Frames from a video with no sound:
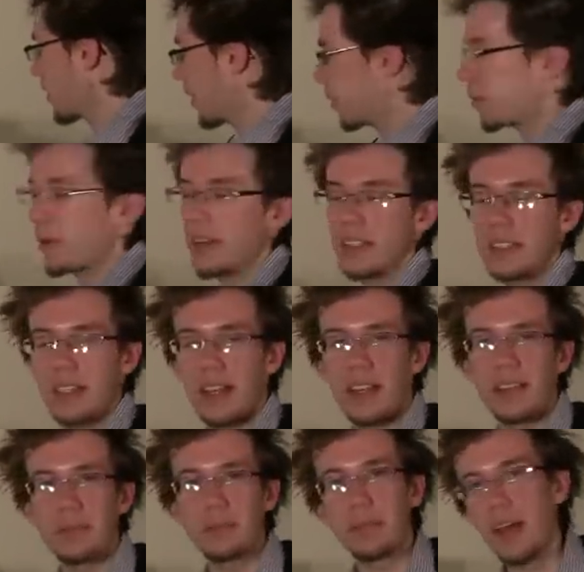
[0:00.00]
and what is
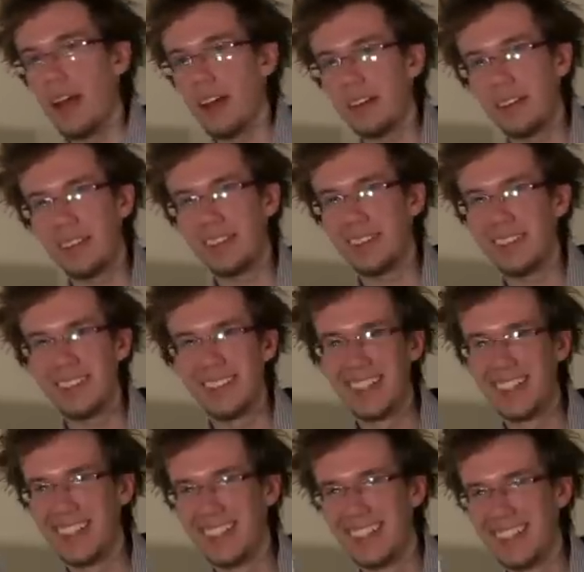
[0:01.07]
that pattern?
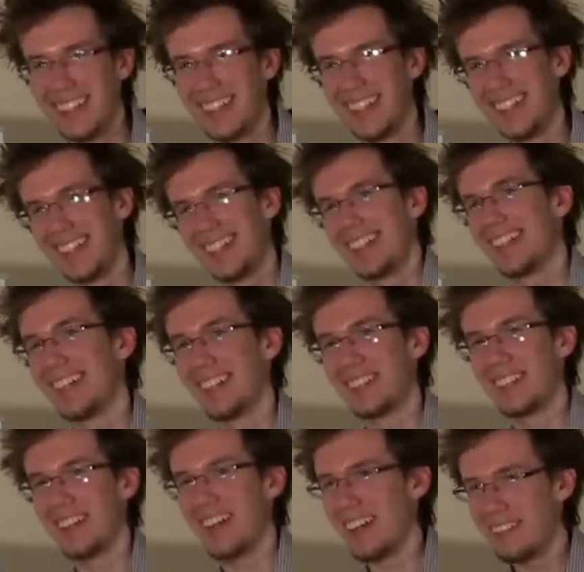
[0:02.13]

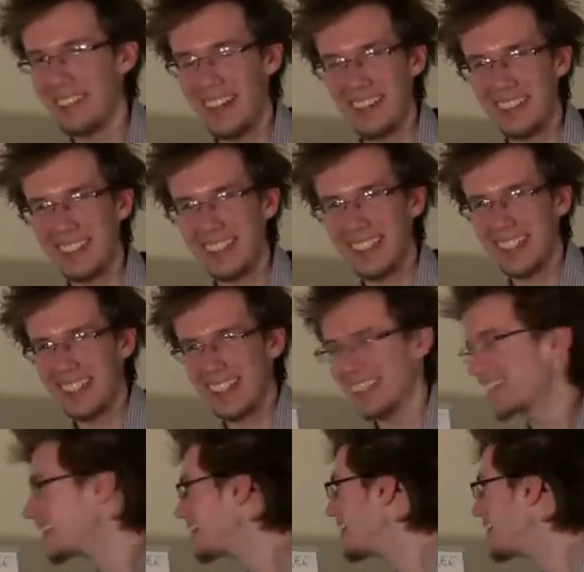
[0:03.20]
Do I even have to say it?